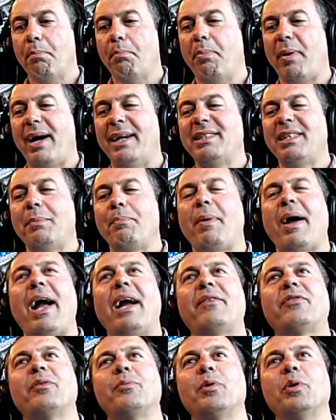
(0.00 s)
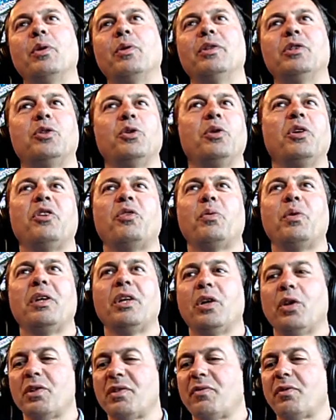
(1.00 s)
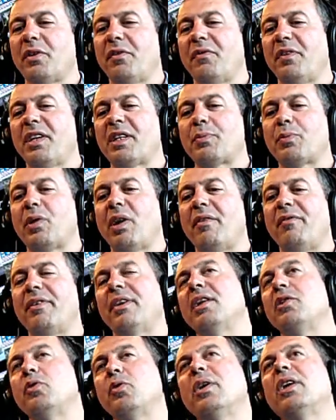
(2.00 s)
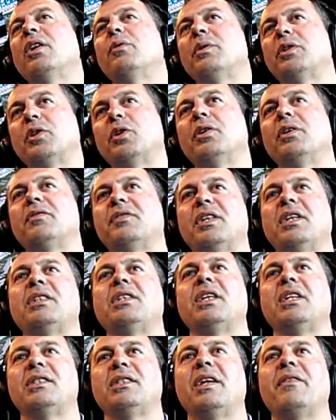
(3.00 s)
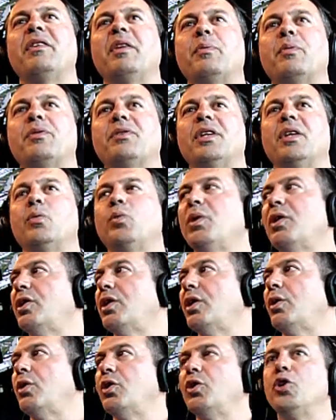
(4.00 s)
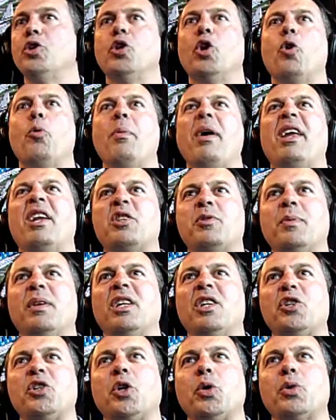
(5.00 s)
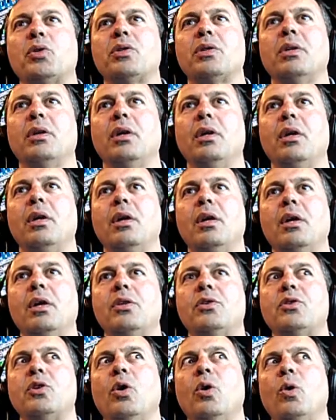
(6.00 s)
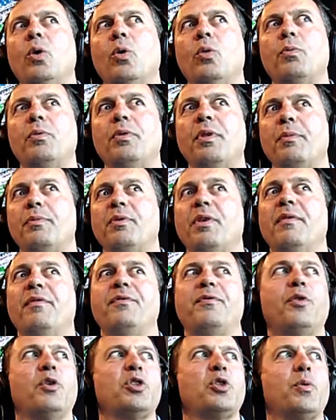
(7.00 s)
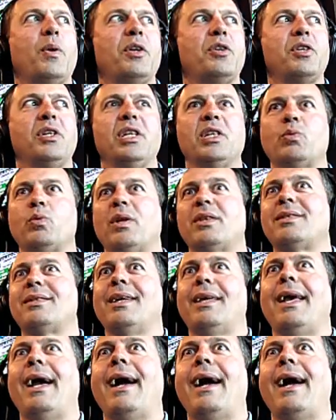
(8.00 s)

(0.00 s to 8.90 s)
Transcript: buys it back from you in 2 to 3 years for a fixed profit, and you get a return of 60 to 70% with no management issues. So the first question is, what's the